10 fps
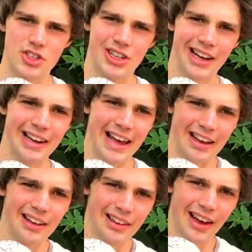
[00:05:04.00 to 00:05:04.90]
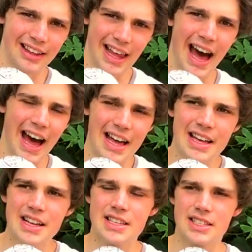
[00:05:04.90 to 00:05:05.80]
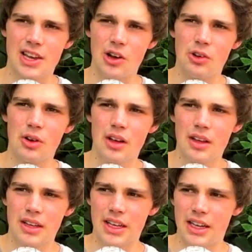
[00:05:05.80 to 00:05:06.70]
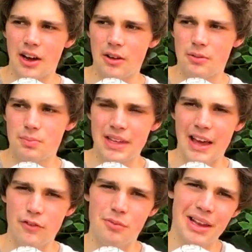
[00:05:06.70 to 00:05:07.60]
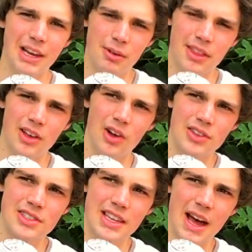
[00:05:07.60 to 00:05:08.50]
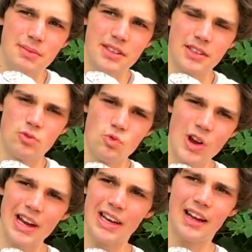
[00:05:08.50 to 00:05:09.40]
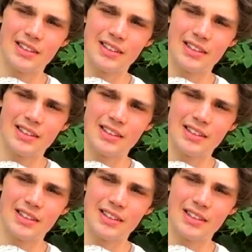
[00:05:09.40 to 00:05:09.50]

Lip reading: just click like that. So, you know, getting familiar with the concepts and really